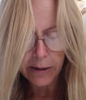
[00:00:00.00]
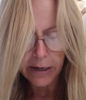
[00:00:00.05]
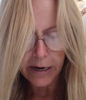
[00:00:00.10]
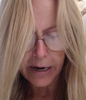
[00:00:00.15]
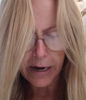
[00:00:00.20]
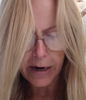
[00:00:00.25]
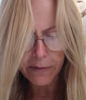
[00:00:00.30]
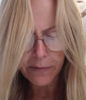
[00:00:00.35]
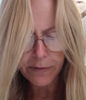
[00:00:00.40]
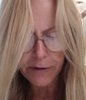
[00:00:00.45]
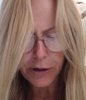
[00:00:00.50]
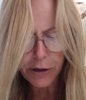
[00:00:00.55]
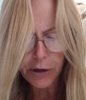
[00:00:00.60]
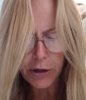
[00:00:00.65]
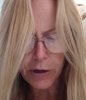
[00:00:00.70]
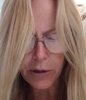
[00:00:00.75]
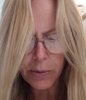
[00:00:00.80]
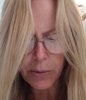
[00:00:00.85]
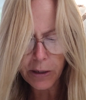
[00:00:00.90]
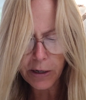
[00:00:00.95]
After
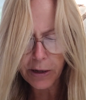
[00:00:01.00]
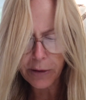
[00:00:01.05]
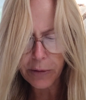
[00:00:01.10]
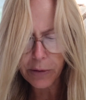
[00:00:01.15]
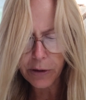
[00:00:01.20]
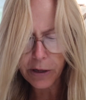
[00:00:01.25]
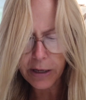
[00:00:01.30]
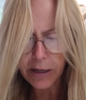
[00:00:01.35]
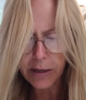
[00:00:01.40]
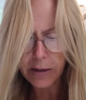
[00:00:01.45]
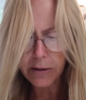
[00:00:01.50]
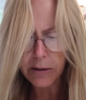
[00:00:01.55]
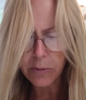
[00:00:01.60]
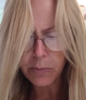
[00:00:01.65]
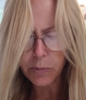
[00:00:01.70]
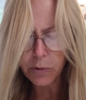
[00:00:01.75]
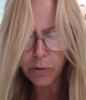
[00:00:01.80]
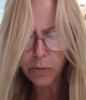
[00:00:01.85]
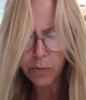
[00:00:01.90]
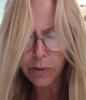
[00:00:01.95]
you, another kingdom
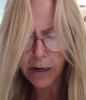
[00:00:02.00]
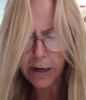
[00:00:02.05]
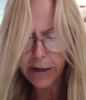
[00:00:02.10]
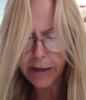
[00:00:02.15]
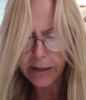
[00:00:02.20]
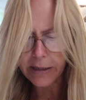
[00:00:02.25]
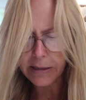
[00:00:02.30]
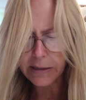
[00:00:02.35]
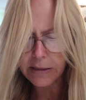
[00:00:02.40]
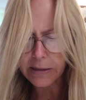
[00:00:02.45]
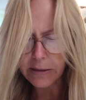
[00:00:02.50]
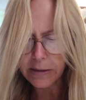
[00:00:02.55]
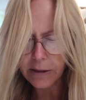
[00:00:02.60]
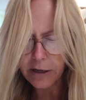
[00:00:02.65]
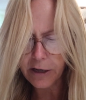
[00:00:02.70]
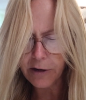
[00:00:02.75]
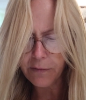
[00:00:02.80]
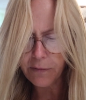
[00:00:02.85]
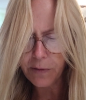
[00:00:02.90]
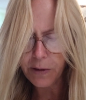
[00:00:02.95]
will rise,
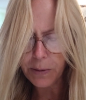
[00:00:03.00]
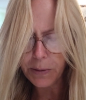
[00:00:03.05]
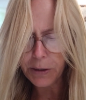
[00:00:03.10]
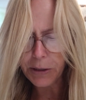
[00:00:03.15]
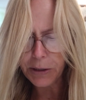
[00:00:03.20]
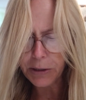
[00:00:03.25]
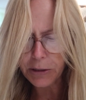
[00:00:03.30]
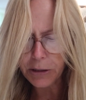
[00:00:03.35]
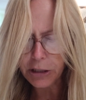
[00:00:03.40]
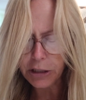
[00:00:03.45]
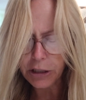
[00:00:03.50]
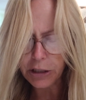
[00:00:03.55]
inferior to